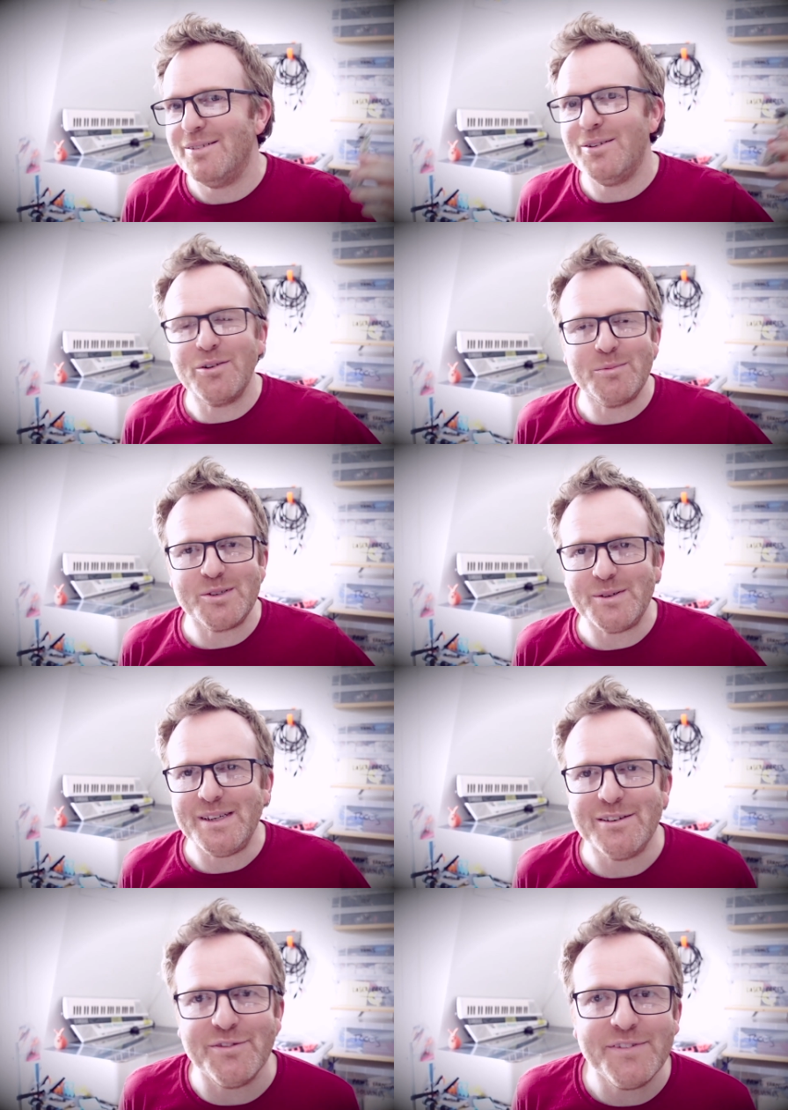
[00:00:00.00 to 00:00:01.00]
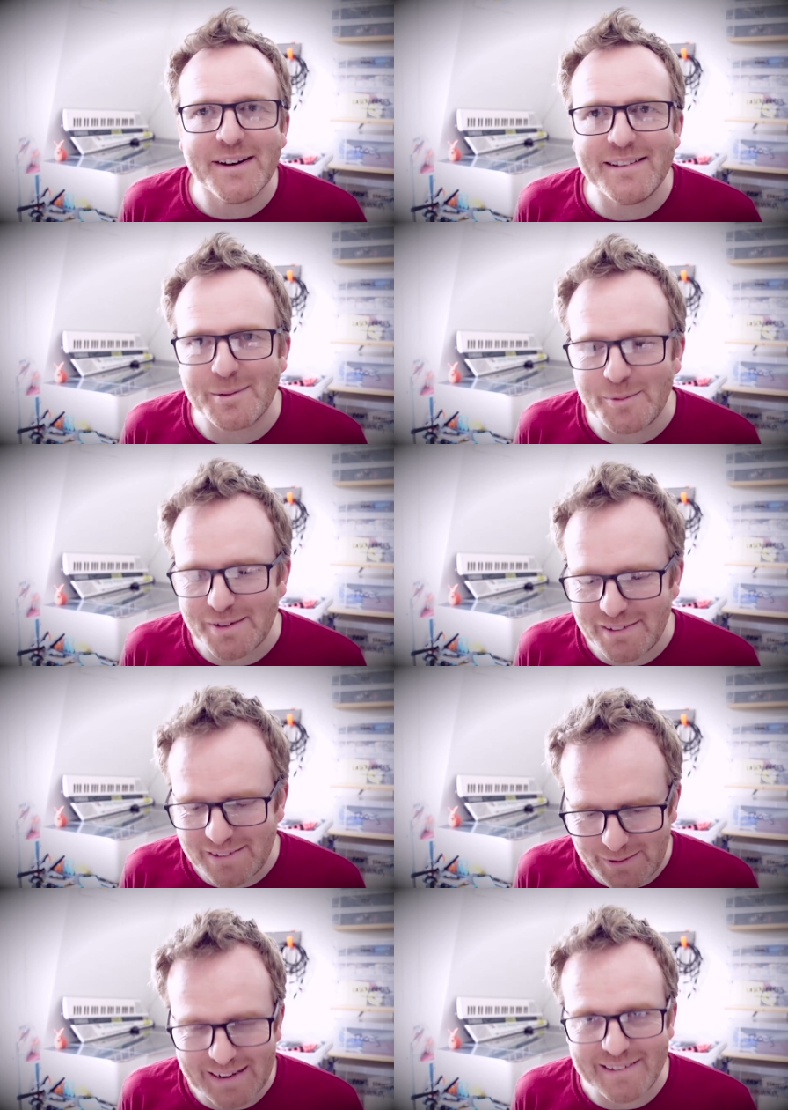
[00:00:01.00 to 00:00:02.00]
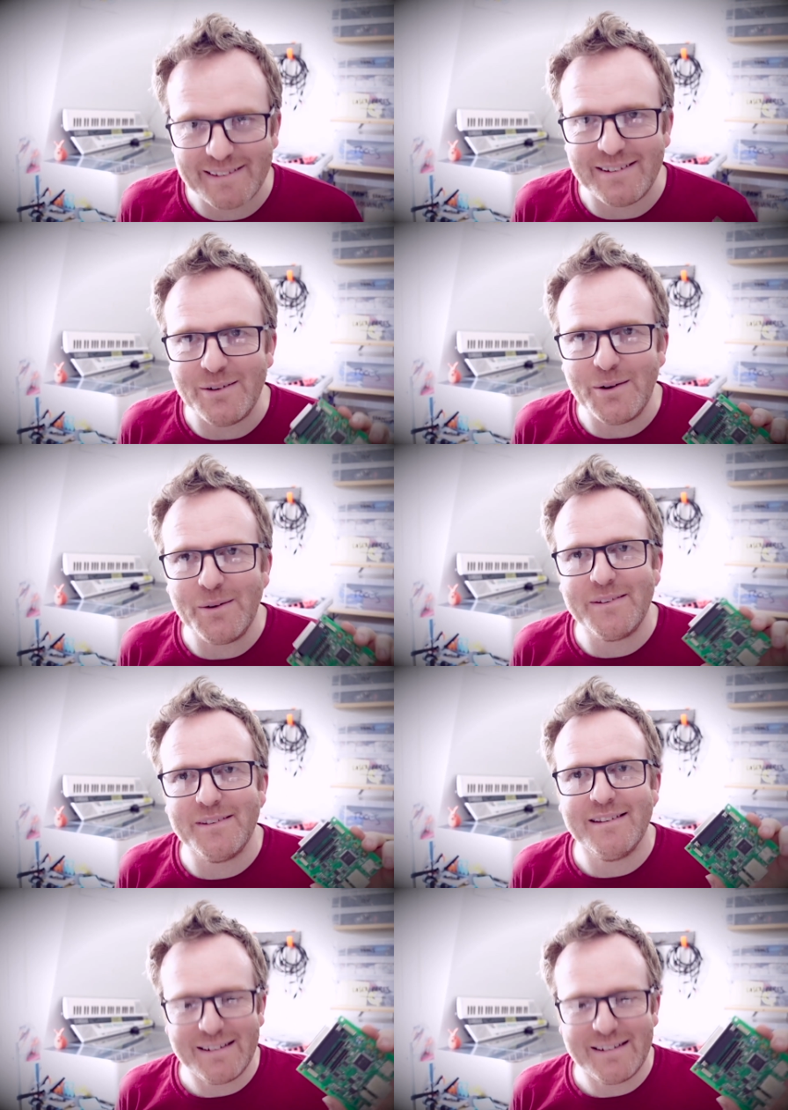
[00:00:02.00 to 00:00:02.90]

or I'm sure you can find someone to do it. It's not